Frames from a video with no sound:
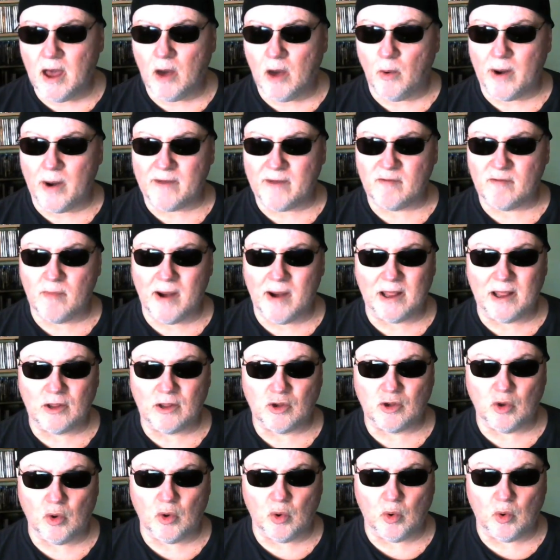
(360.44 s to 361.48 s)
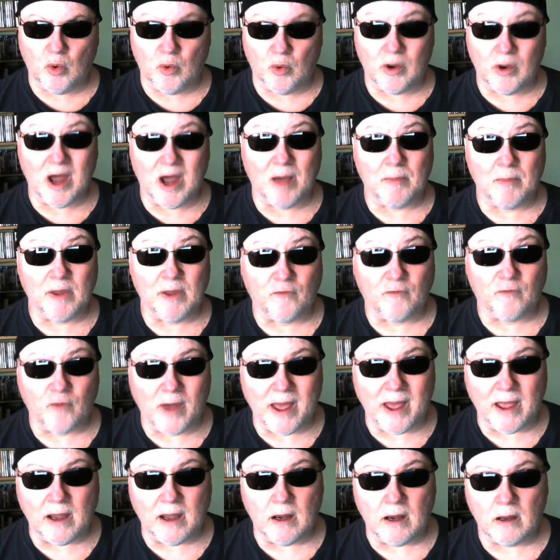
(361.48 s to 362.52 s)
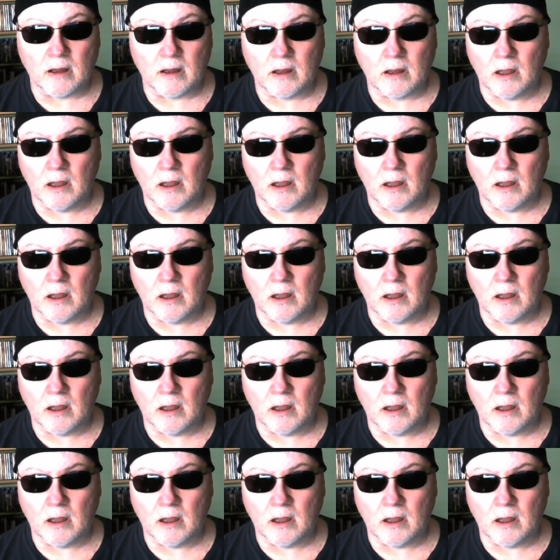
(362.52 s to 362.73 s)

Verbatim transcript: I want everybody to not be afraid,